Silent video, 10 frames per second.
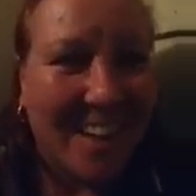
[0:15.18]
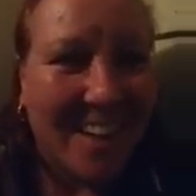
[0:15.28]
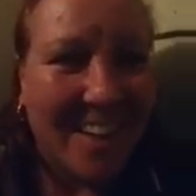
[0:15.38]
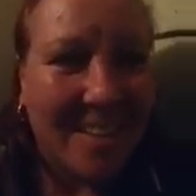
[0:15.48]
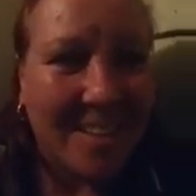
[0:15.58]

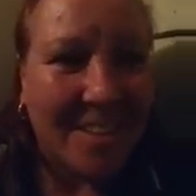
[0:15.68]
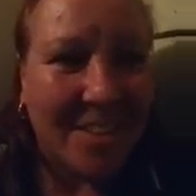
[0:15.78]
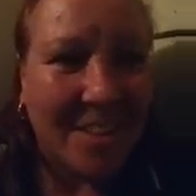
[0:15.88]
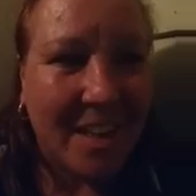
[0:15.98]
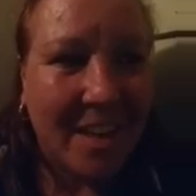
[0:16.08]
And
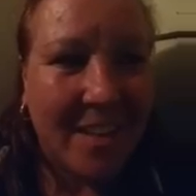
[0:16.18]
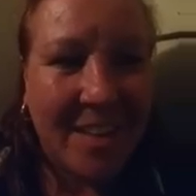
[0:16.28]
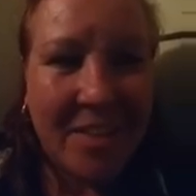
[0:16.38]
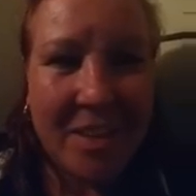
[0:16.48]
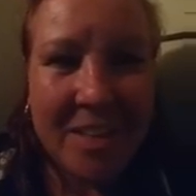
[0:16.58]
so tonight I
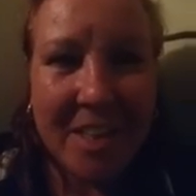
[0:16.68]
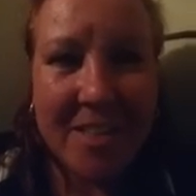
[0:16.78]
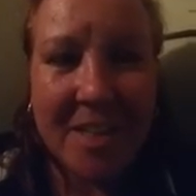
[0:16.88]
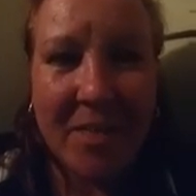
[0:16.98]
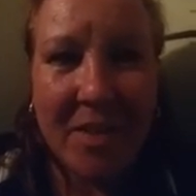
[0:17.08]
think I'm going to
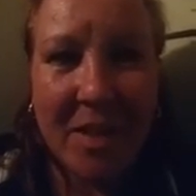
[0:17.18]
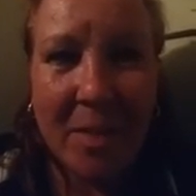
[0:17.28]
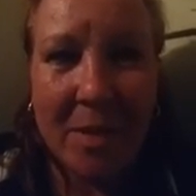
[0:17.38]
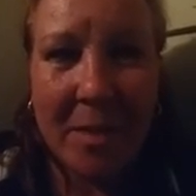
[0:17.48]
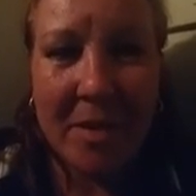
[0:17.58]
change it up a
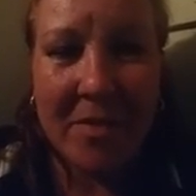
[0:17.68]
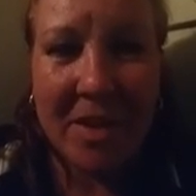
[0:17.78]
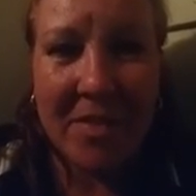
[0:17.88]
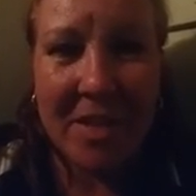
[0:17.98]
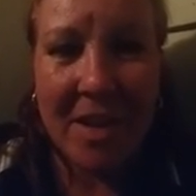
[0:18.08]
little bit. I'm going to
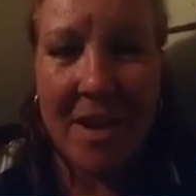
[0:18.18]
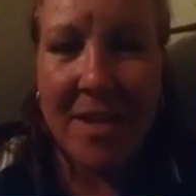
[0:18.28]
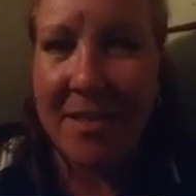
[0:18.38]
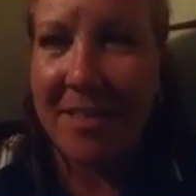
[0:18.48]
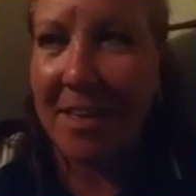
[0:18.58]
favor the
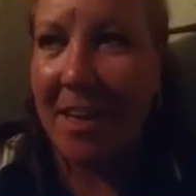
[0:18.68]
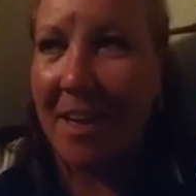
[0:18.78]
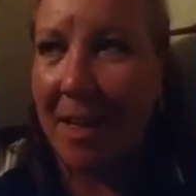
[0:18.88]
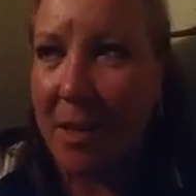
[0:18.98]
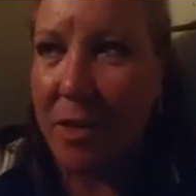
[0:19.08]
guys.
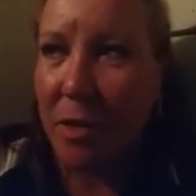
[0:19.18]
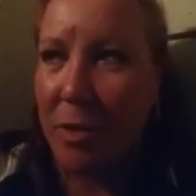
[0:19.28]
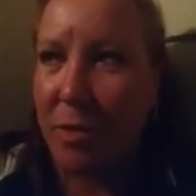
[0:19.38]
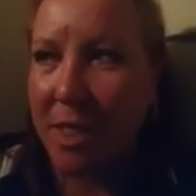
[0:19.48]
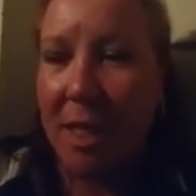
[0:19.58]

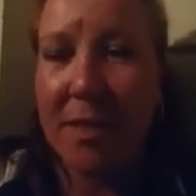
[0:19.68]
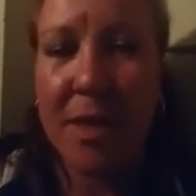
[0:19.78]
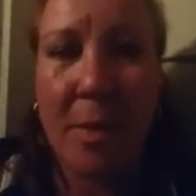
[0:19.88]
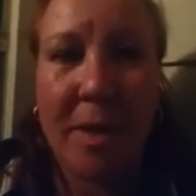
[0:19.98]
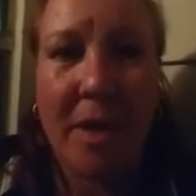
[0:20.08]
So tonight's
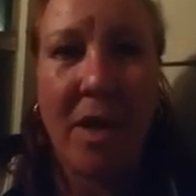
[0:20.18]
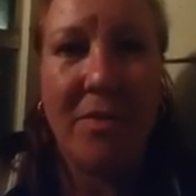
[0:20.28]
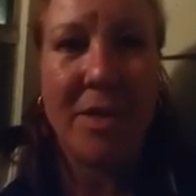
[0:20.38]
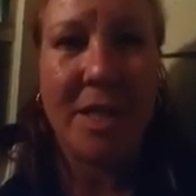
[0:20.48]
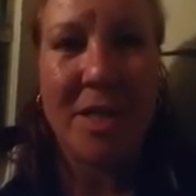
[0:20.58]
topic of
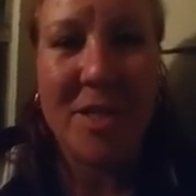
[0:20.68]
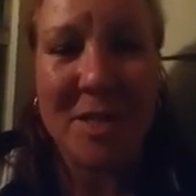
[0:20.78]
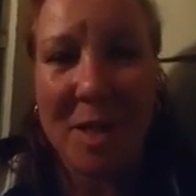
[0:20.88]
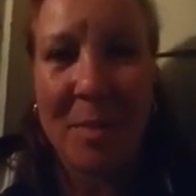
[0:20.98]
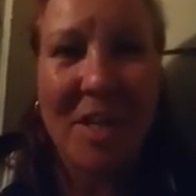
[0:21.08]

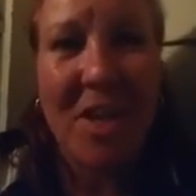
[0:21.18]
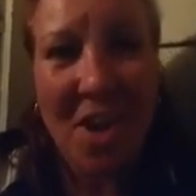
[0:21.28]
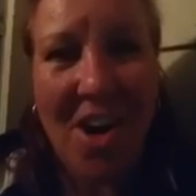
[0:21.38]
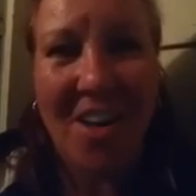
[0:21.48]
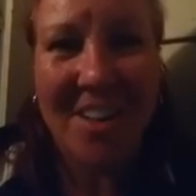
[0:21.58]
conversation is going to be
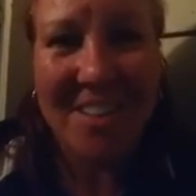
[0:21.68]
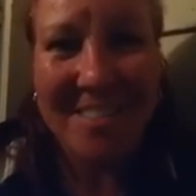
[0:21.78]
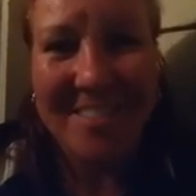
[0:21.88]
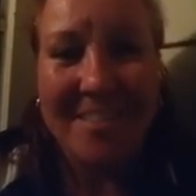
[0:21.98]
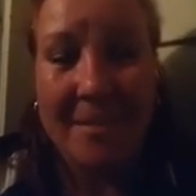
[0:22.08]
cock.
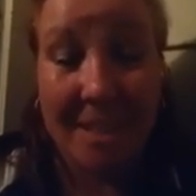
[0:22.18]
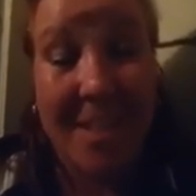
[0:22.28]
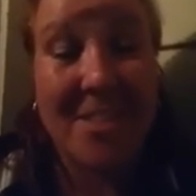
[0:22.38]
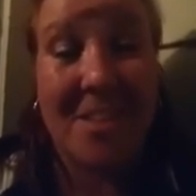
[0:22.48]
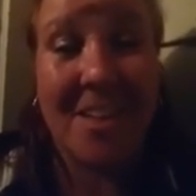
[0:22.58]

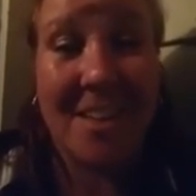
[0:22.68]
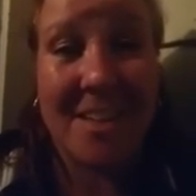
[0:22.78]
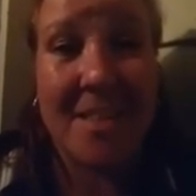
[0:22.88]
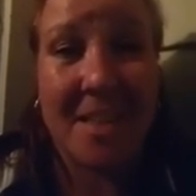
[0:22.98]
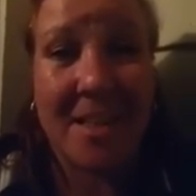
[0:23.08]
That's right,
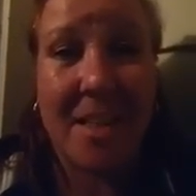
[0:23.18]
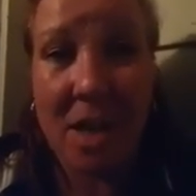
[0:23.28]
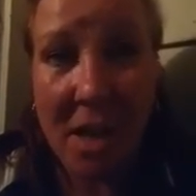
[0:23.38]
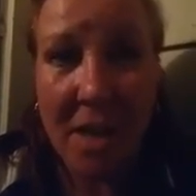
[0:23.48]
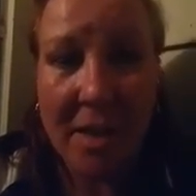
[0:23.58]
I said
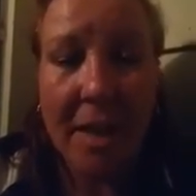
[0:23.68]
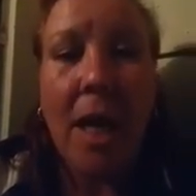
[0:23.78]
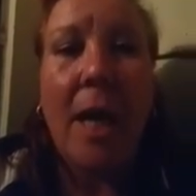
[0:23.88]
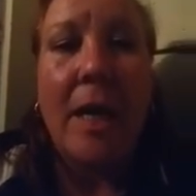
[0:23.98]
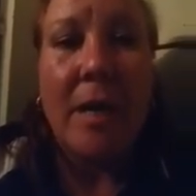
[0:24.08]
cock.
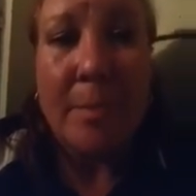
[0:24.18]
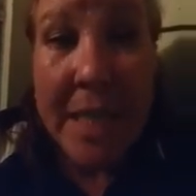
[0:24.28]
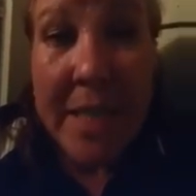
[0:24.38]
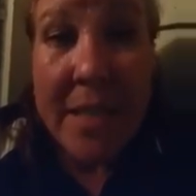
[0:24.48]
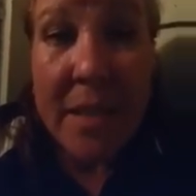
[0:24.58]

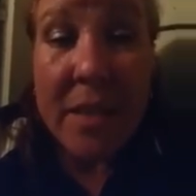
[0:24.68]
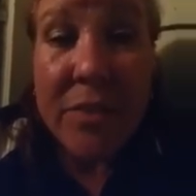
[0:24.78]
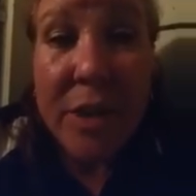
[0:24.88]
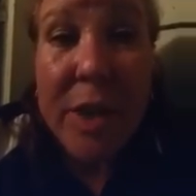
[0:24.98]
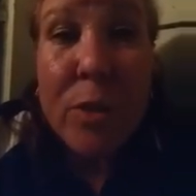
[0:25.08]

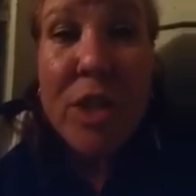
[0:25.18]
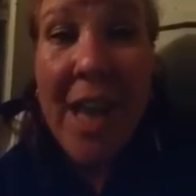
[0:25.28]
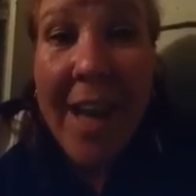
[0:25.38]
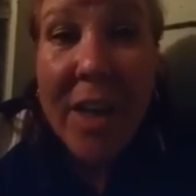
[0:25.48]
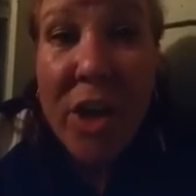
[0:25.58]
Penises for you
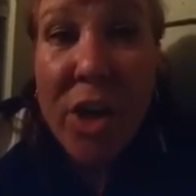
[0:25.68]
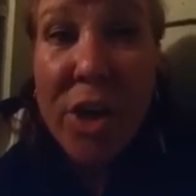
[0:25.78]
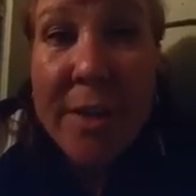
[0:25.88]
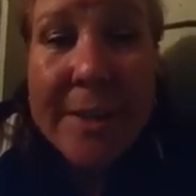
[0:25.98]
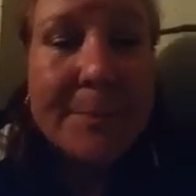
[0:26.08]
shy
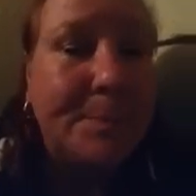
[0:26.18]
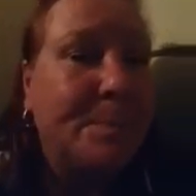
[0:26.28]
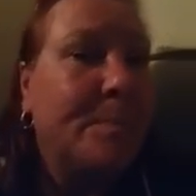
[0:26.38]
girls.